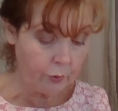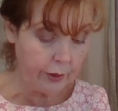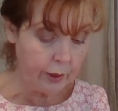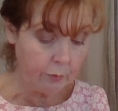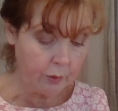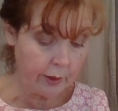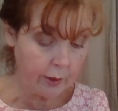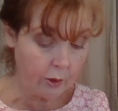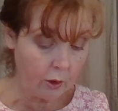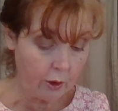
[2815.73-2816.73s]
reading,
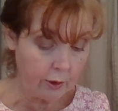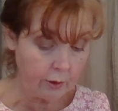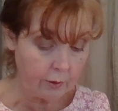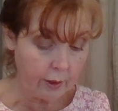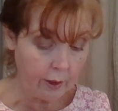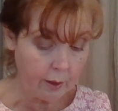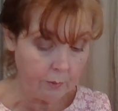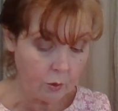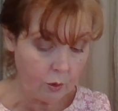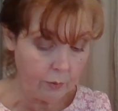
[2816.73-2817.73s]
playing card
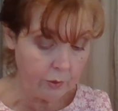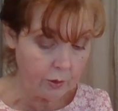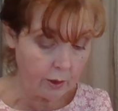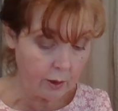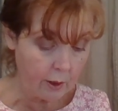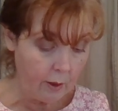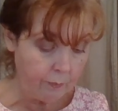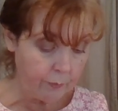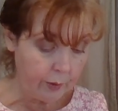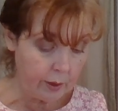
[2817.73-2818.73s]
games, or music,
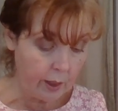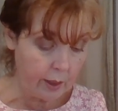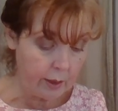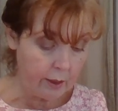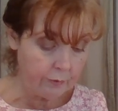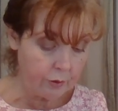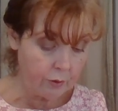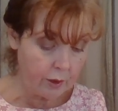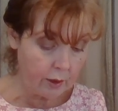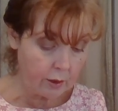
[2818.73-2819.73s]
but not enough
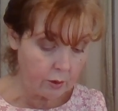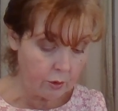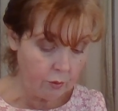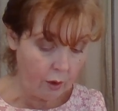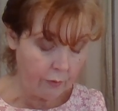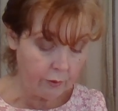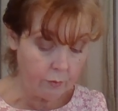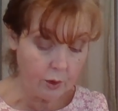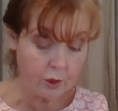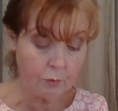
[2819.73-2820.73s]
to get too
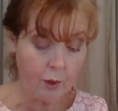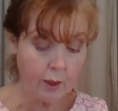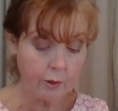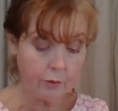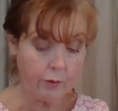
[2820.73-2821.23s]
often much wilder